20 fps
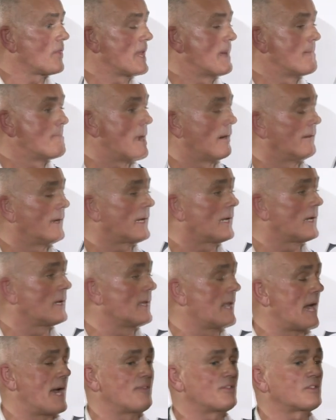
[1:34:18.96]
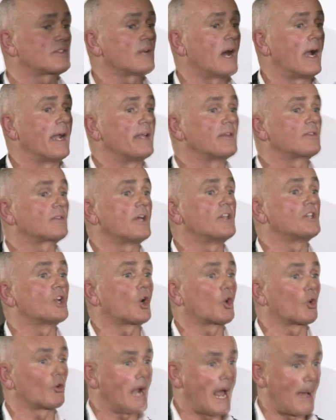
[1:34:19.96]
the American lifestyle is going to
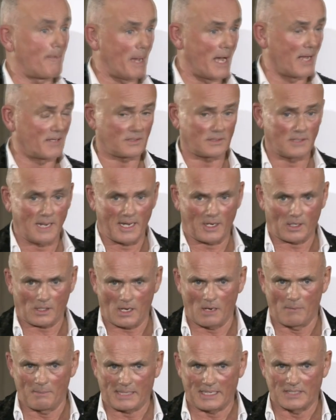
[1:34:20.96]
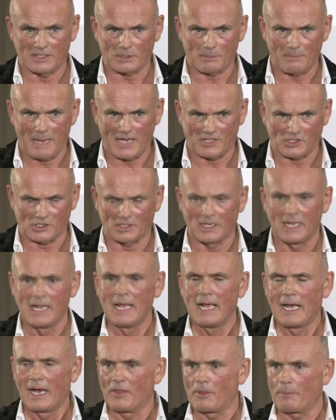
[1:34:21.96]
grab us like can't begin to imagine.
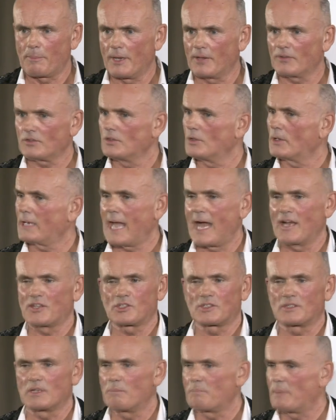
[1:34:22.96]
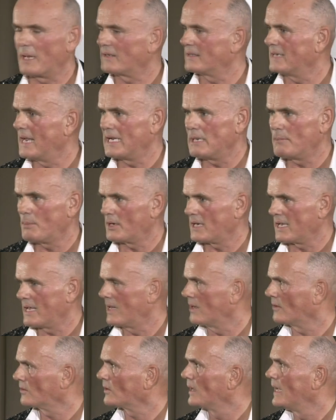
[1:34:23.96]
And the person who catches it better than anybody
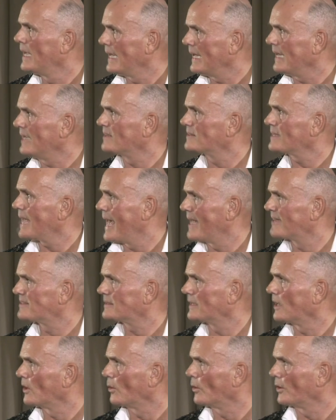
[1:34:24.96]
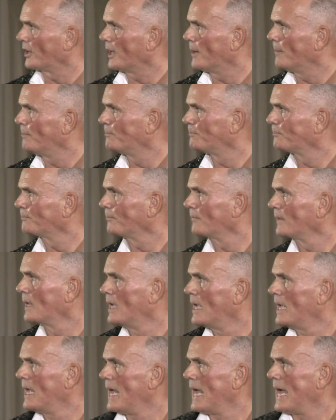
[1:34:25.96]
else is Estee Lauder.
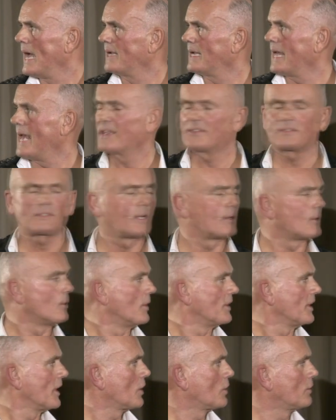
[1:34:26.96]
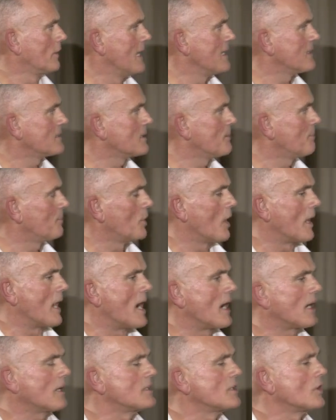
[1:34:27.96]
And Estee Lauder creates a
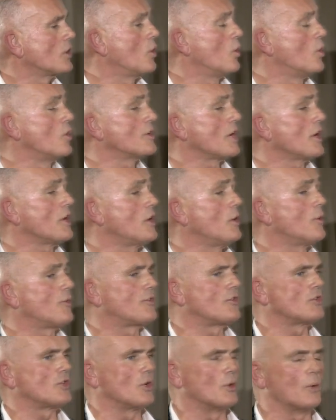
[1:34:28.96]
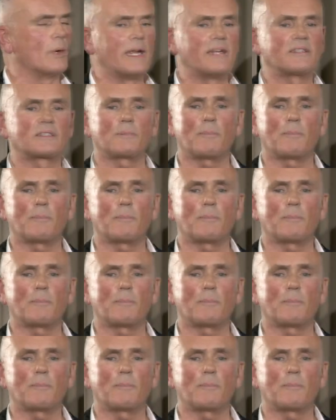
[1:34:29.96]
product called Youth Dew. It's a